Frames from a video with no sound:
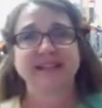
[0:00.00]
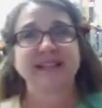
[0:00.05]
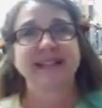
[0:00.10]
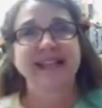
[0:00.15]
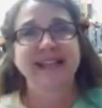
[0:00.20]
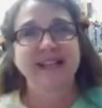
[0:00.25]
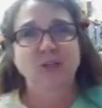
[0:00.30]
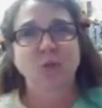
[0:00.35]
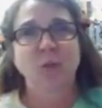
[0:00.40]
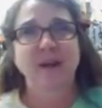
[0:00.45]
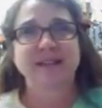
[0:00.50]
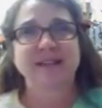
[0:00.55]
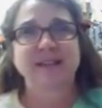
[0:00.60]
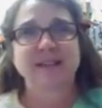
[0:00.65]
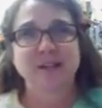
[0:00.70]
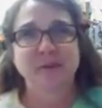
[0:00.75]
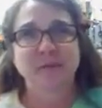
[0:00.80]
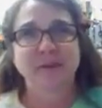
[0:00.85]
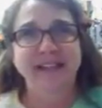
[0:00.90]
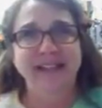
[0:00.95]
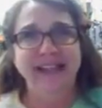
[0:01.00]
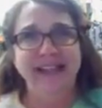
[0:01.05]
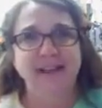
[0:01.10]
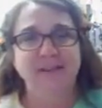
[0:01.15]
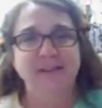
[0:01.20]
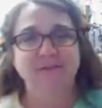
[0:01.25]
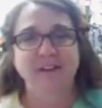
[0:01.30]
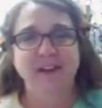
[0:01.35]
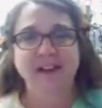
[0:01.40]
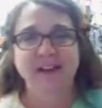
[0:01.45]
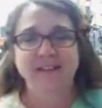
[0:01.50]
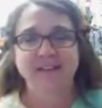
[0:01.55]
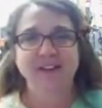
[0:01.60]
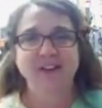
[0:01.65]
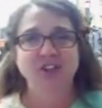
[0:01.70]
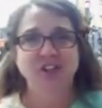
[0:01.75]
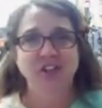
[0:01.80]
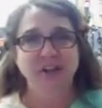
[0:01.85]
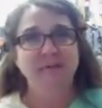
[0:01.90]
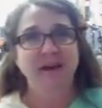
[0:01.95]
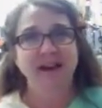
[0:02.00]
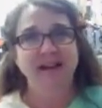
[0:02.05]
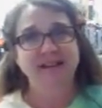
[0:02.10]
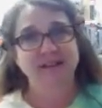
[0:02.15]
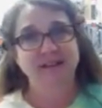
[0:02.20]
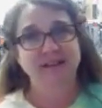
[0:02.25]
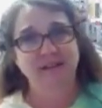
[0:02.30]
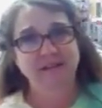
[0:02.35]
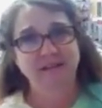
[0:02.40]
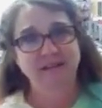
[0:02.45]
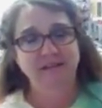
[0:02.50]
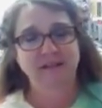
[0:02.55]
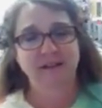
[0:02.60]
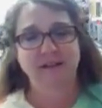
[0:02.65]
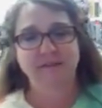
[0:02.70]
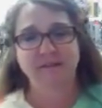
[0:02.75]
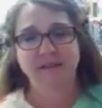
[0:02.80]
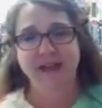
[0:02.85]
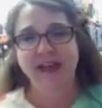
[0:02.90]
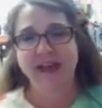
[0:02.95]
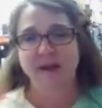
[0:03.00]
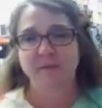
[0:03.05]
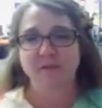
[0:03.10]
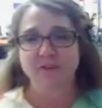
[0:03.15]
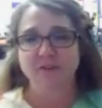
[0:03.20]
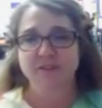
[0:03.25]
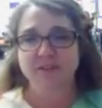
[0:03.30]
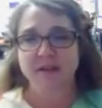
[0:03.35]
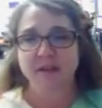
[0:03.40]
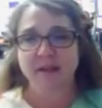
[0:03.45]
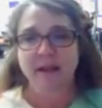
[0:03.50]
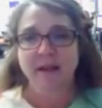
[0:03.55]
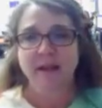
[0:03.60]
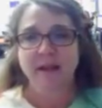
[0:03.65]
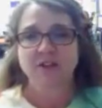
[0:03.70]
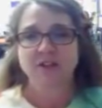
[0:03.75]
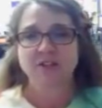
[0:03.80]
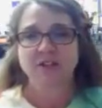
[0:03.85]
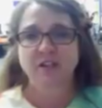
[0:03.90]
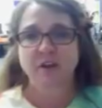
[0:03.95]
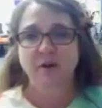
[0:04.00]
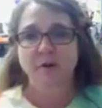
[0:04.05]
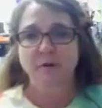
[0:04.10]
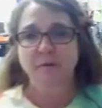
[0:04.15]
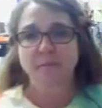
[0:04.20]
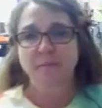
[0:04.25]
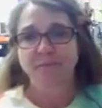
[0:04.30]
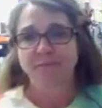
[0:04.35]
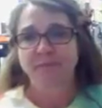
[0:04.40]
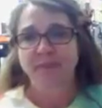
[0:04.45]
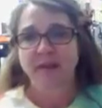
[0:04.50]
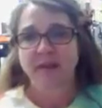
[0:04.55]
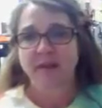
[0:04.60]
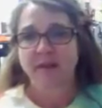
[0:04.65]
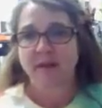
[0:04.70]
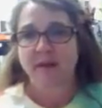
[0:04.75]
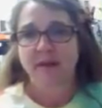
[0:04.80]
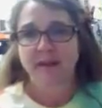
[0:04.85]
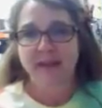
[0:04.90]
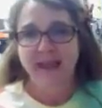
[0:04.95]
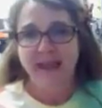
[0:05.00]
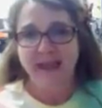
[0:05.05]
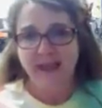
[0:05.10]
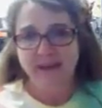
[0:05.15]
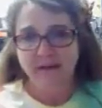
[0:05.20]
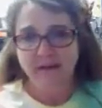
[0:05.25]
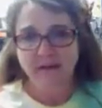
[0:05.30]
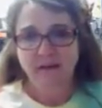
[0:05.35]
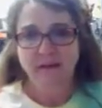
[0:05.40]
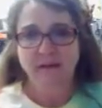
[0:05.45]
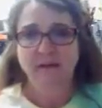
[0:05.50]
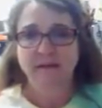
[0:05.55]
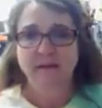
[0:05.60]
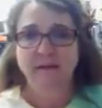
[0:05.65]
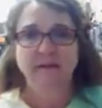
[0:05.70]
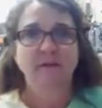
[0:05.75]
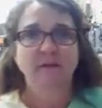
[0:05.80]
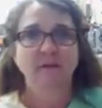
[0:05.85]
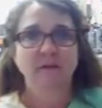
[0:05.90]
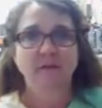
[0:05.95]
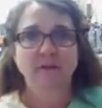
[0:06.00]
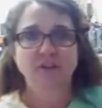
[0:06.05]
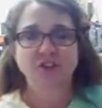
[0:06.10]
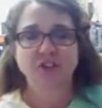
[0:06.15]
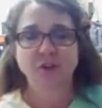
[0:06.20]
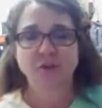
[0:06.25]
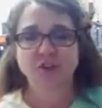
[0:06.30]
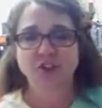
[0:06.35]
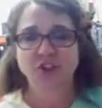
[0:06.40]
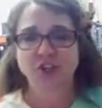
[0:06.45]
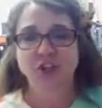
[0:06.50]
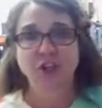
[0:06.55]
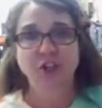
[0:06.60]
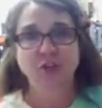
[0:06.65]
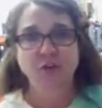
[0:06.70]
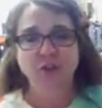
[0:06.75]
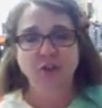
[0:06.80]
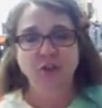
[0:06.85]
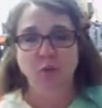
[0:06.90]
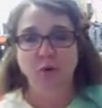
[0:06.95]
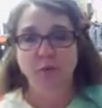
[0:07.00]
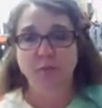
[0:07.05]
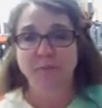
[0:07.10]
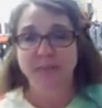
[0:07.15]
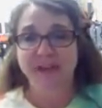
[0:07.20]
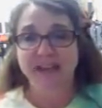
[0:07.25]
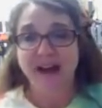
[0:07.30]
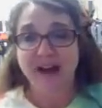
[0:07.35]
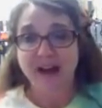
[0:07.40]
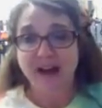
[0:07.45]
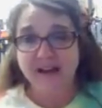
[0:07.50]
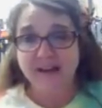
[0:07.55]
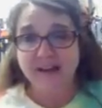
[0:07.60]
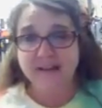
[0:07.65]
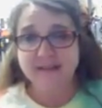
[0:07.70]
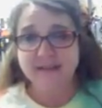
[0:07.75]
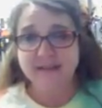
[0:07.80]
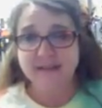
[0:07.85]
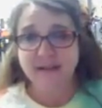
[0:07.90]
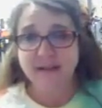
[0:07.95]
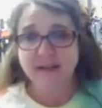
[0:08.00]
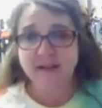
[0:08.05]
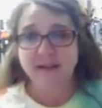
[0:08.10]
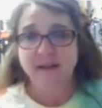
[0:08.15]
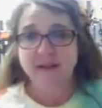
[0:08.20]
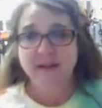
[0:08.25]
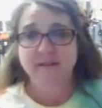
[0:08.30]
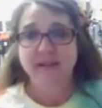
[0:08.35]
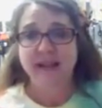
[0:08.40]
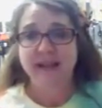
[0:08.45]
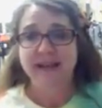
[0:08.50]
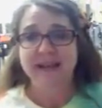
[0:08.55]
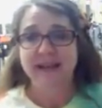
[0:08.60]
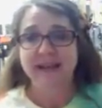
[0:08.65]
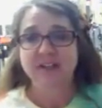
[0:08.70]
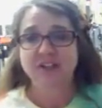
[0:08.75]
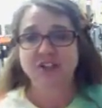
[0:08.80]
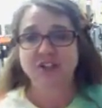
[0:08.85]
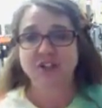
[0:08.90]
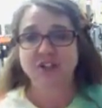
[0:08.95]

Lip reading: leads one to believe that she must love animals. So, again, students should use the word because. They need